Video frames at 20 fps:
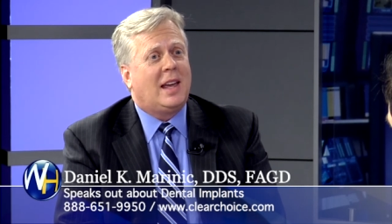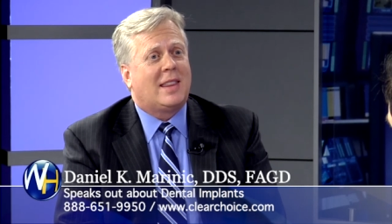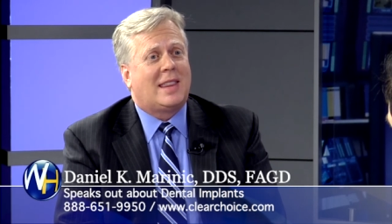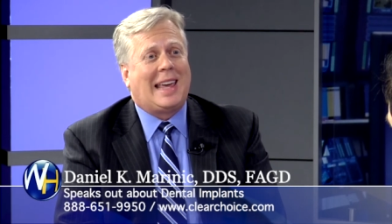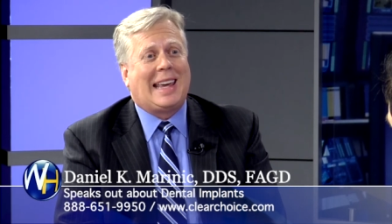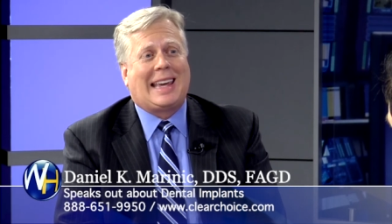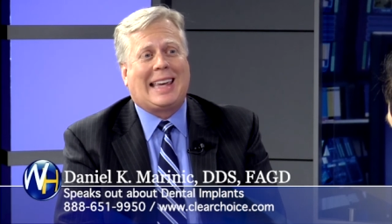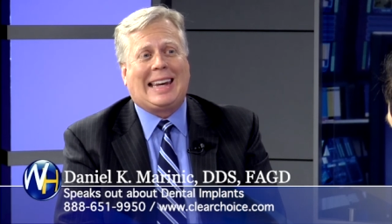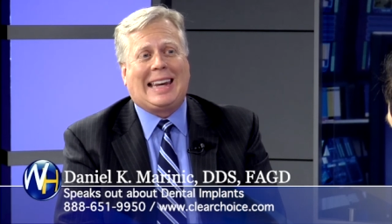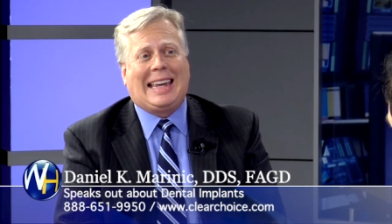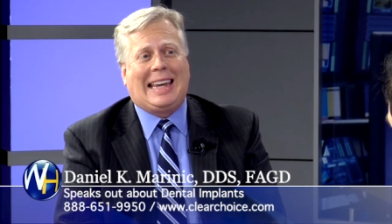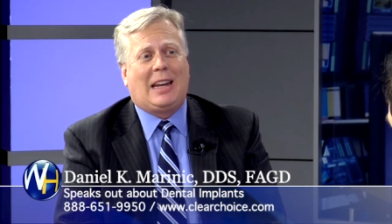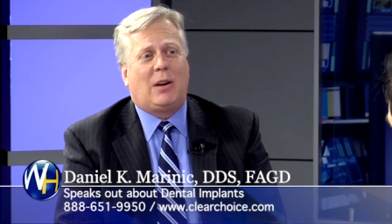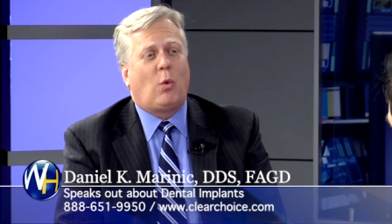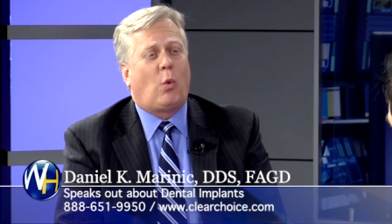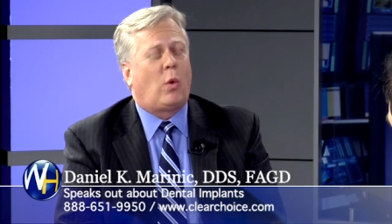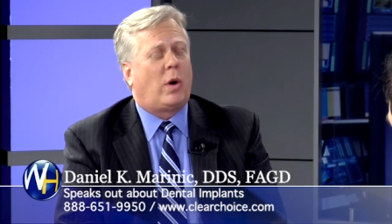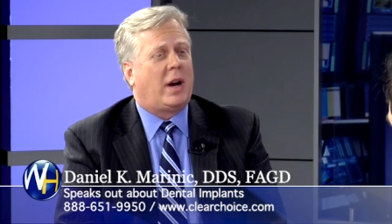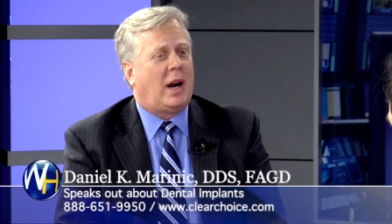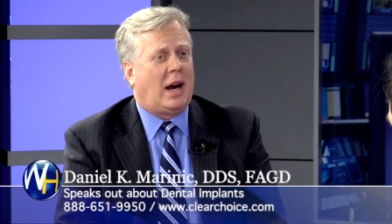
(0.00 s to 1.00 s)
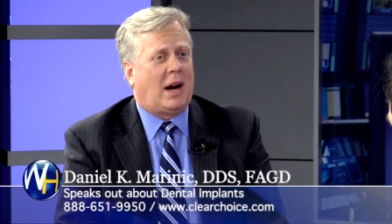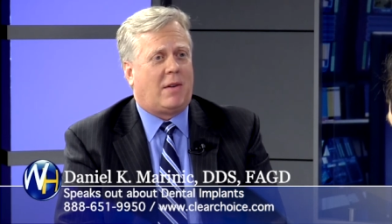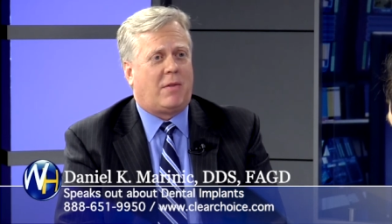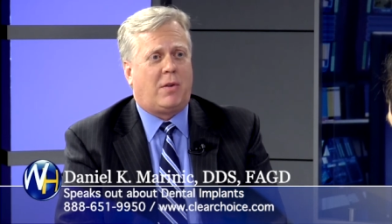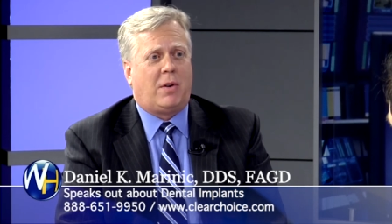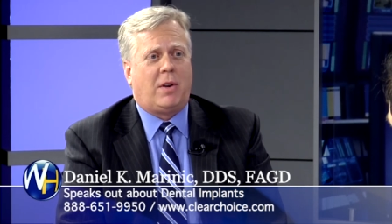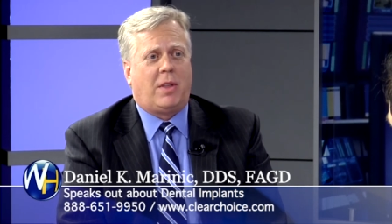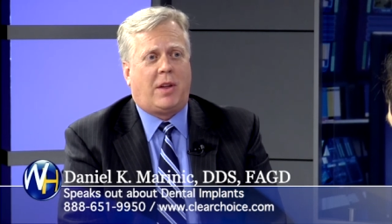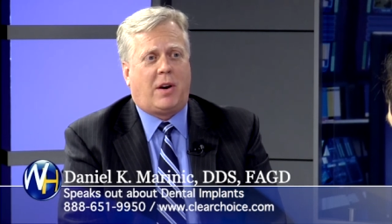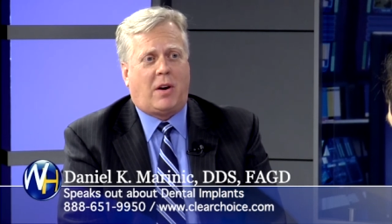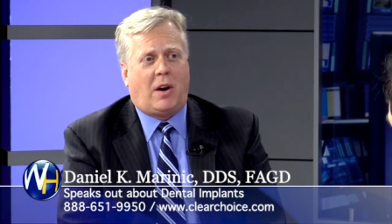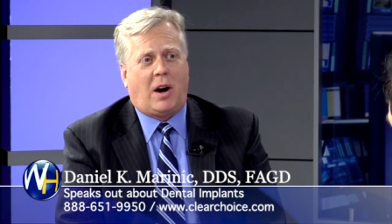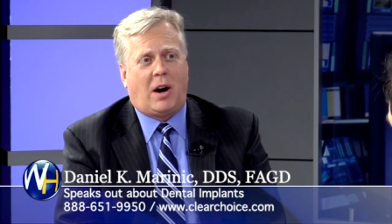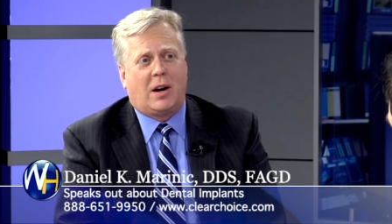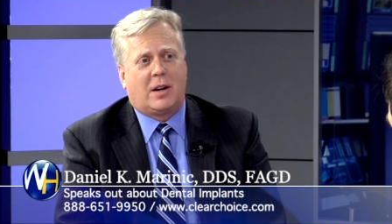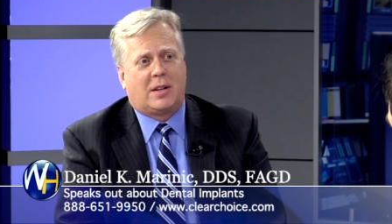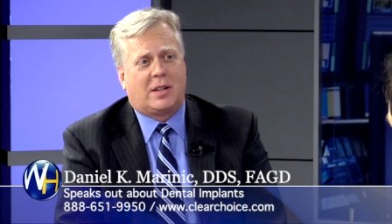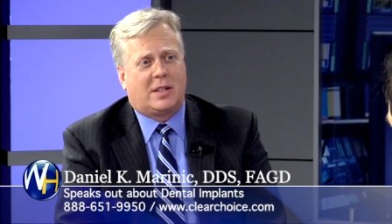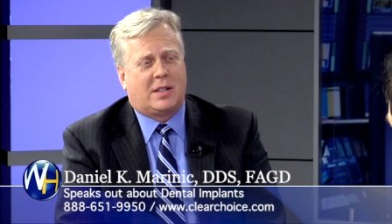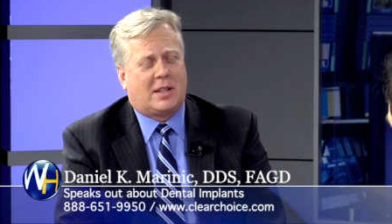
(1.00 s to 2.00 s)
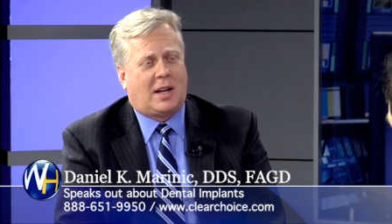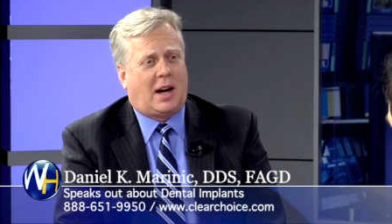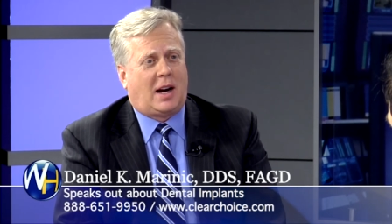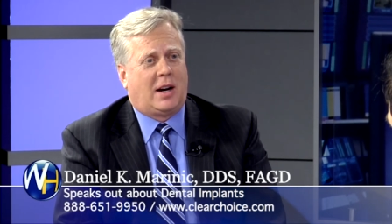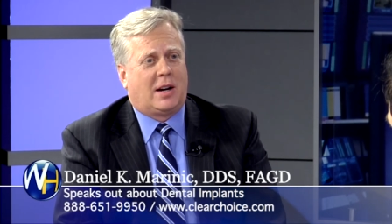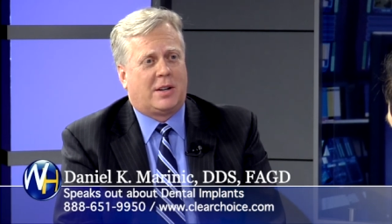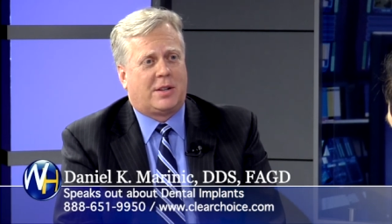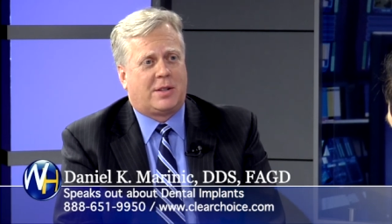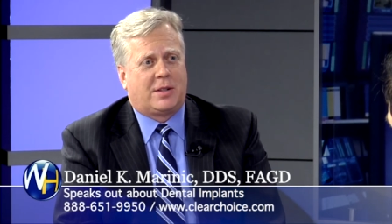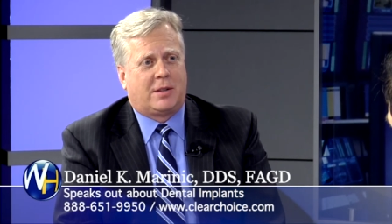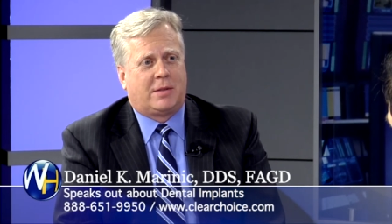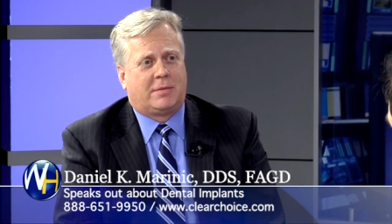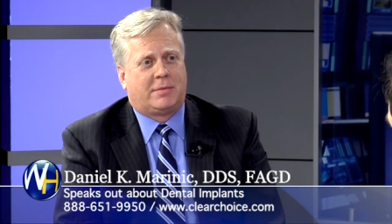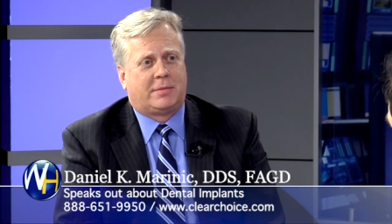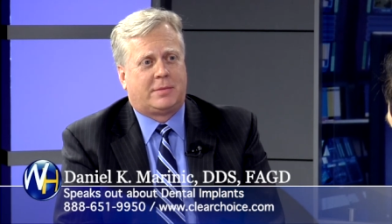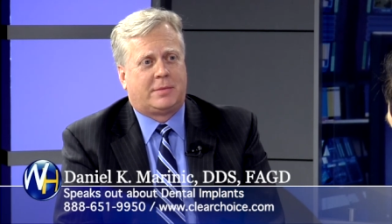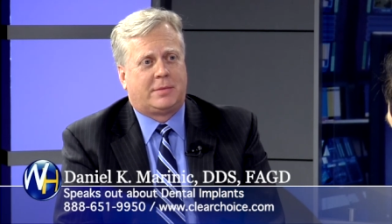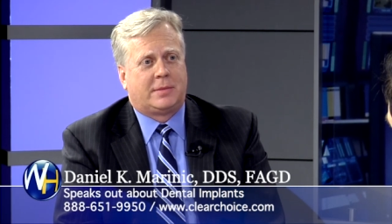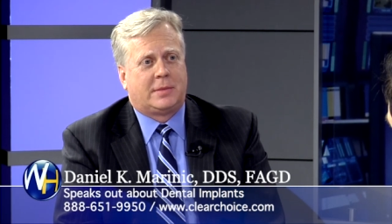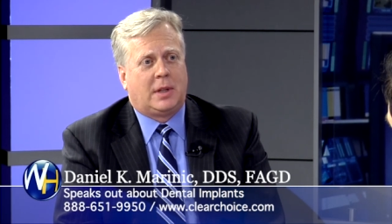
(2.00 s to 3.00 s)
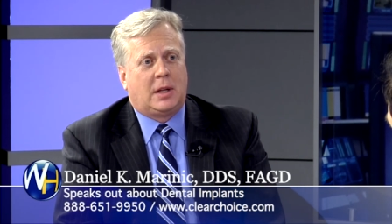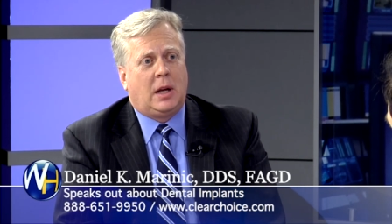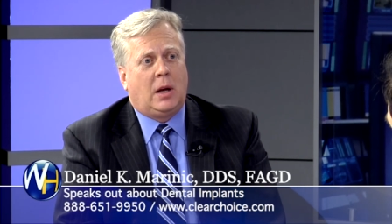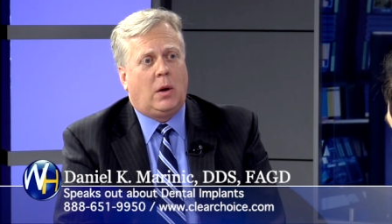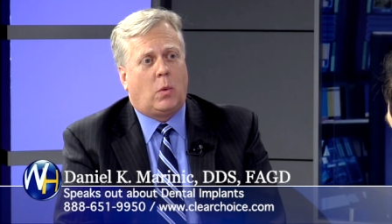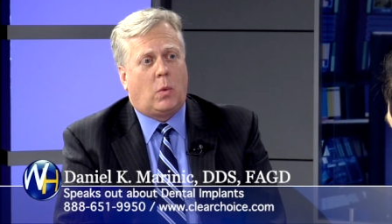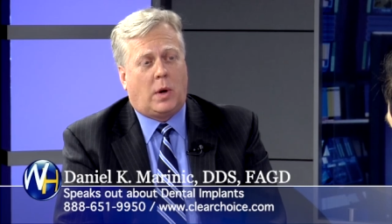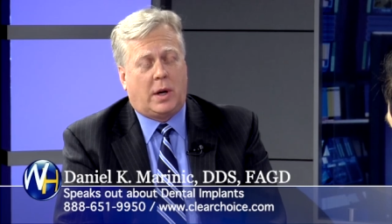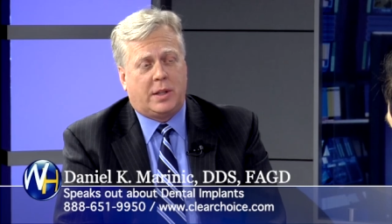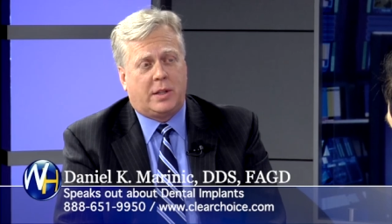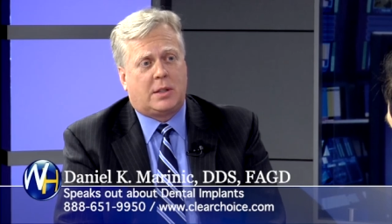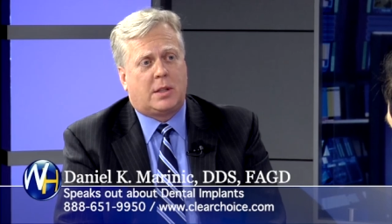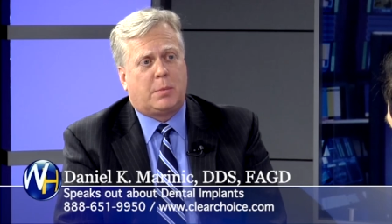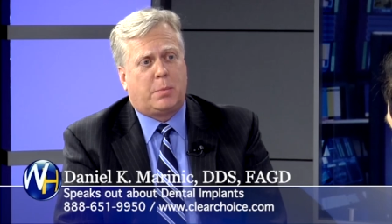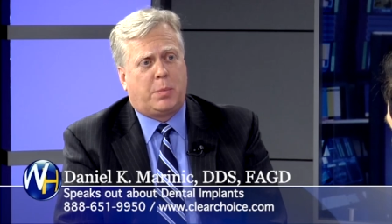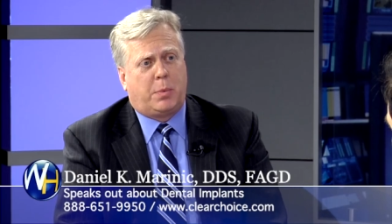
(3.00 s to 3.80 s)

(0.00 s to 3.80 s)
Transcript: they can eat whatever their heart desires. Once the